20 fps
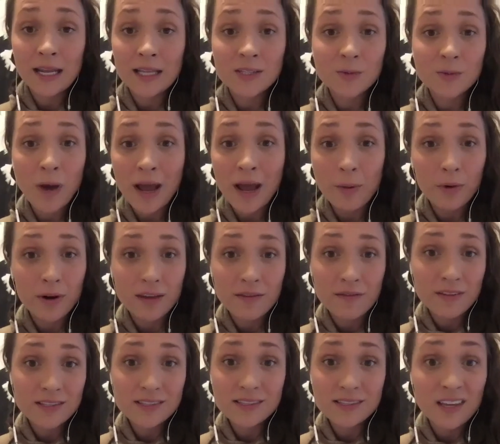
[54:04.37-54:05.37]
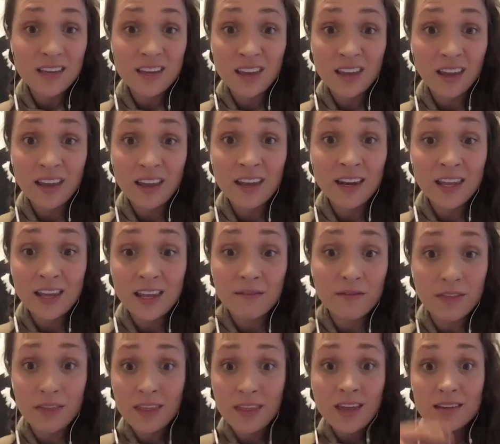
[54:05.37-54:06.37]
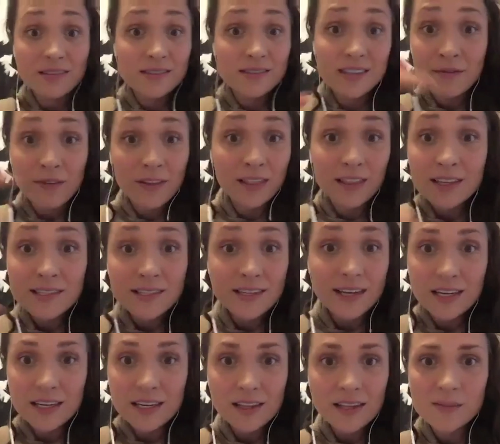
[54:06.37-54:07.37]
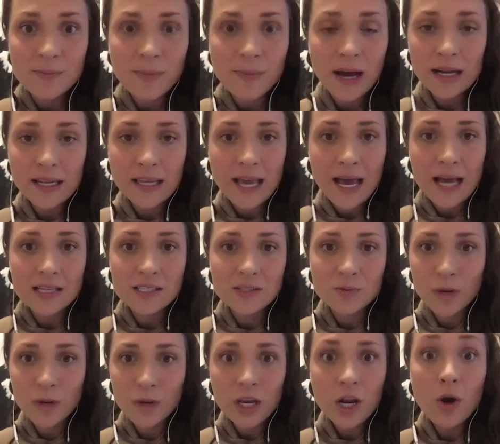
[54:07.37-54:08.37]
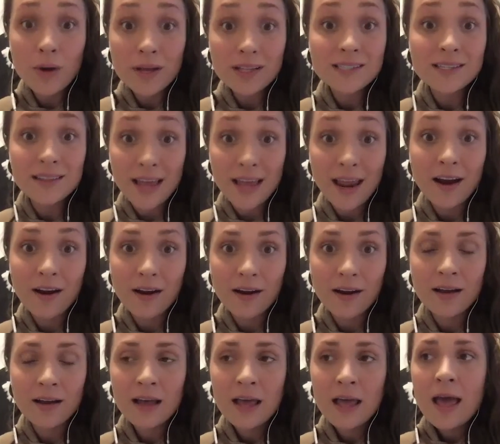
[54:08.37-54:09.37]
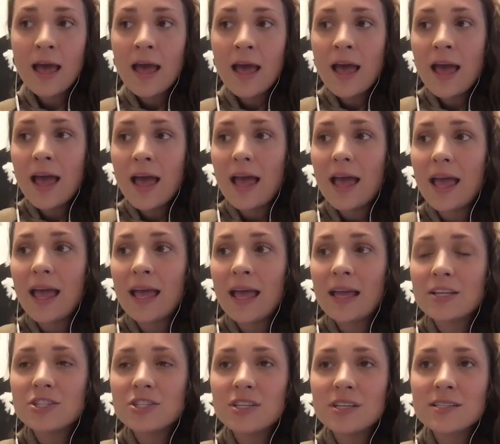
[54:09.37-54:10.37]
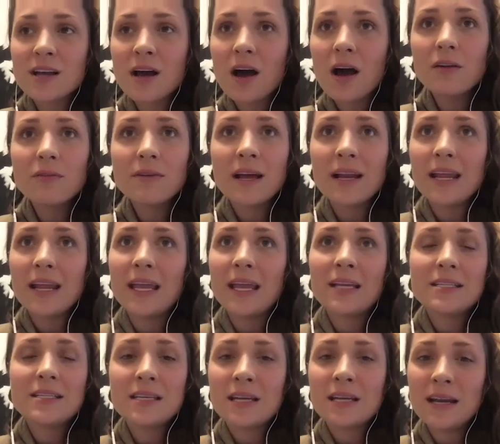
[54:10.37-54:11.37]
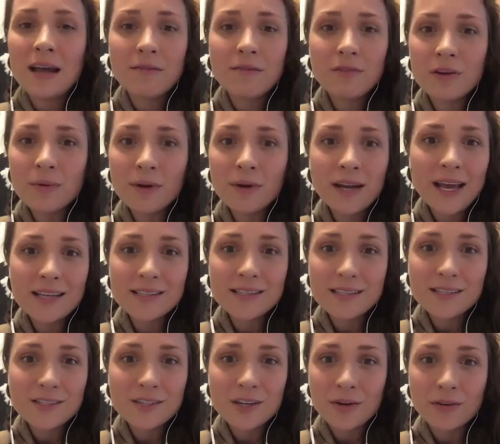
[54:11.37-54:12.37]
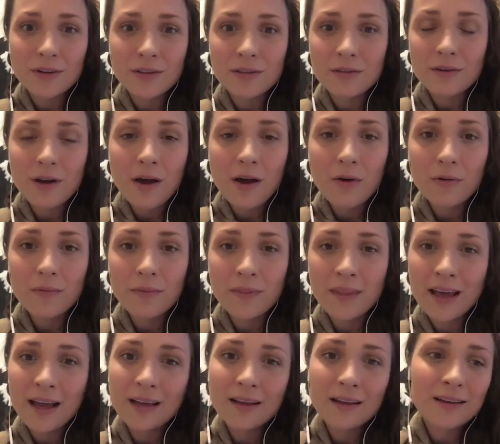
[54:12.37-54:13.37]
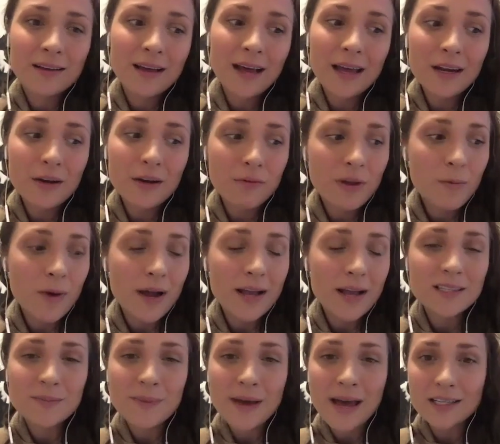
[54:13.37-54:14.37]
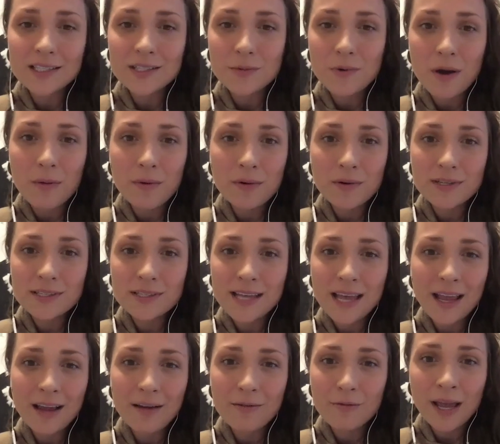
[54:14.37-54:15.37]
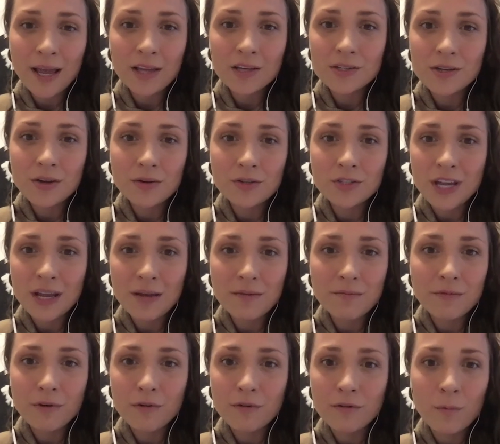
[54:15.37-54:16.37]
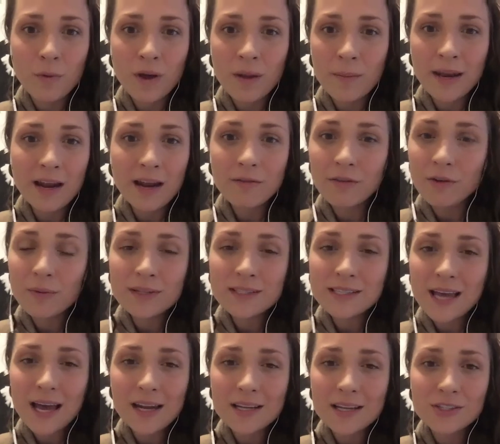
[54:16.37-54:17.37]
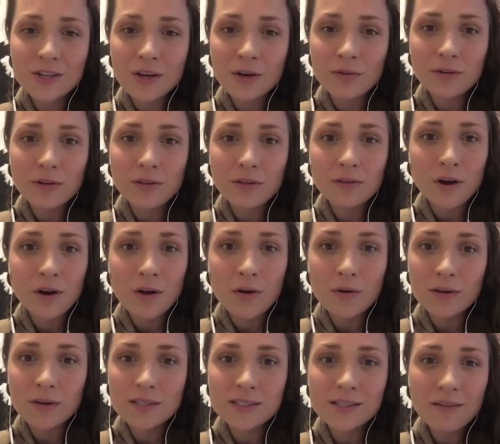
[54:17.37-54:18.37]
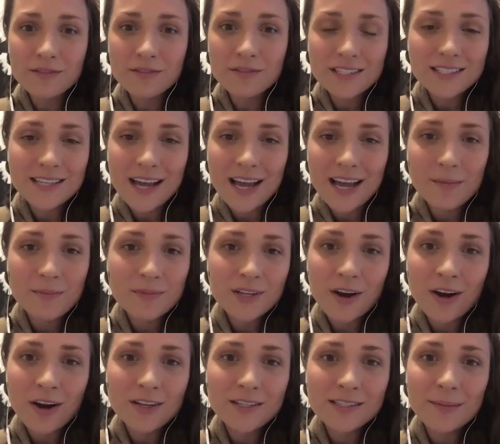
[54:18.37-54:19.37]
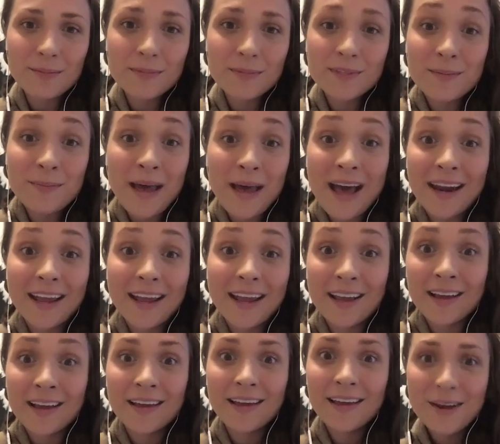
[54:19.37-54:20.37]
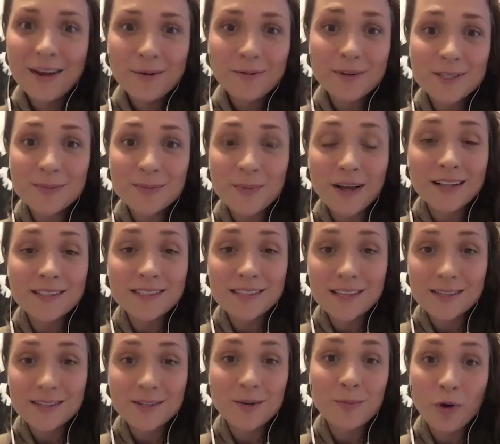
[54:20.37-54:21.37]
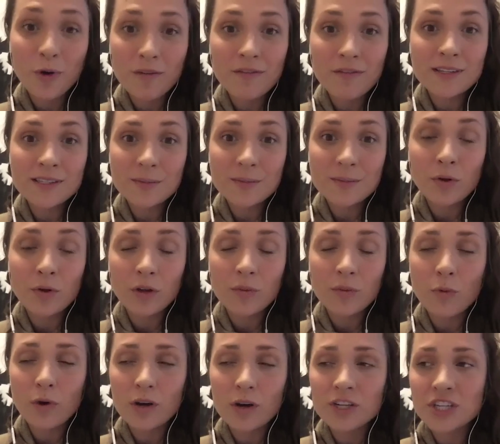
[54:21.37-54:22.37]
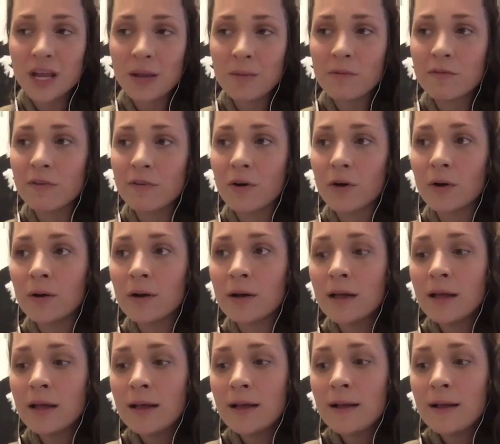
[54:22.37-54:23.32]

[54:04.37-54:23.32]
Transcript: And it's why we're even seeking any of this, even listening to this podcast. Yep. We know it's there. Right. And she's caught red handed, and everyone has a stone to throw. And that kind of rewinds back to what we were saying of why it's so shameful for women. Everyone's got a stone to throw because oftentimes our symptomatic responses are more visible and more shameful.